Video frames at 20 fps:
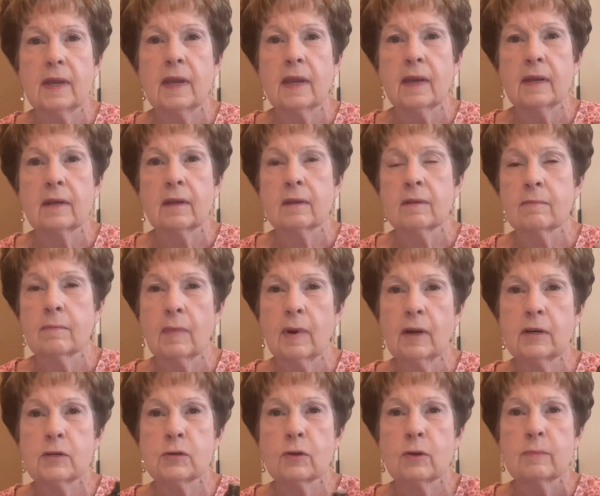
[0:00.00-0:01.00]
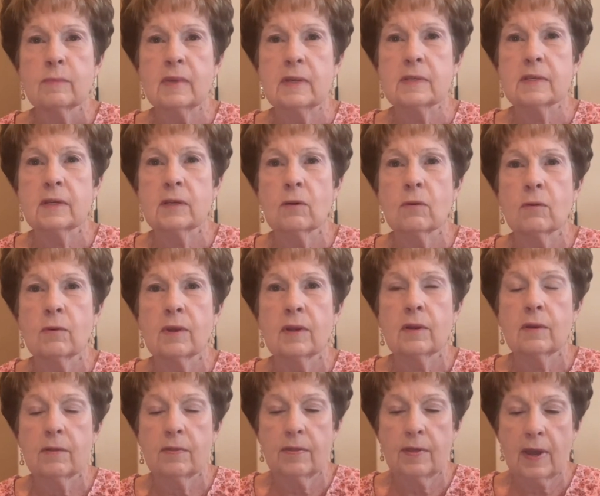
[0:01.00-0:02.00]
and marjoram is an
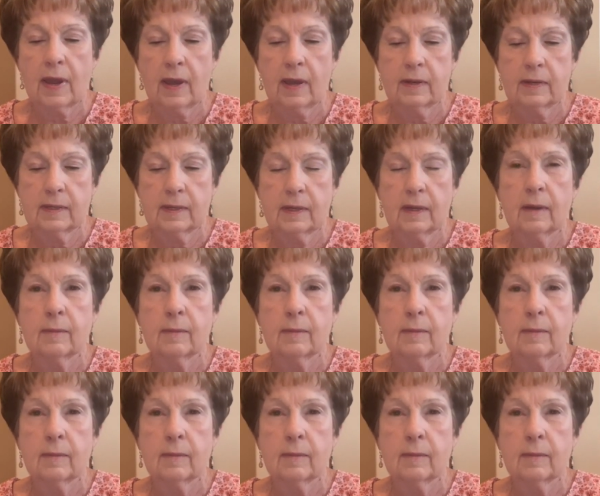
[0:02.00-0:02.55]
oil that